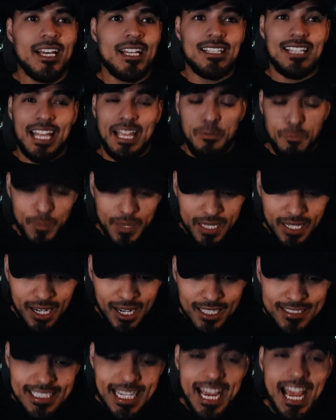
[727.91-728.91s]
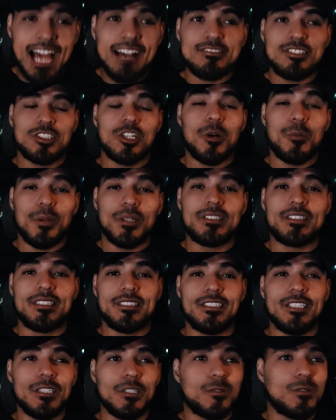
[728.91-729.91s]
Like because I have so much to
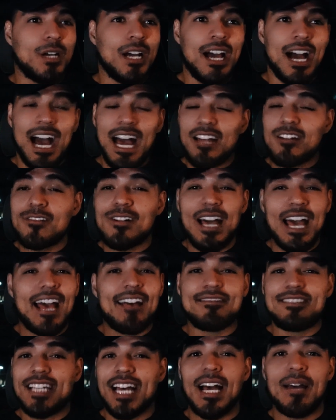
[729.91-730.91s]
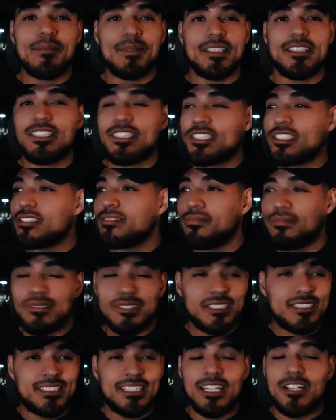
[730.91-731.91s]
do, I don't have time to just
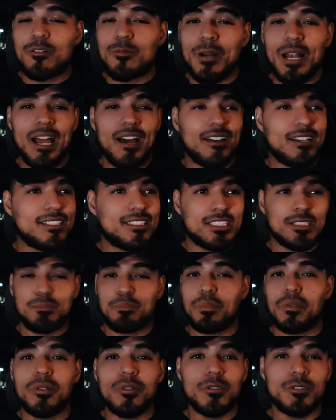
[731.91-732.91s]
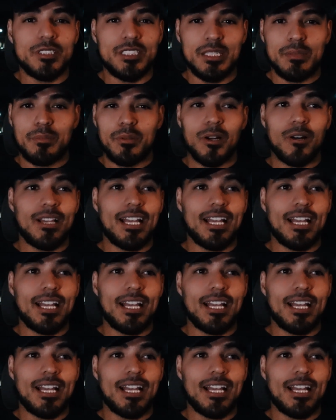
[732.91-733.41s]
sit around and just bullshit, bro.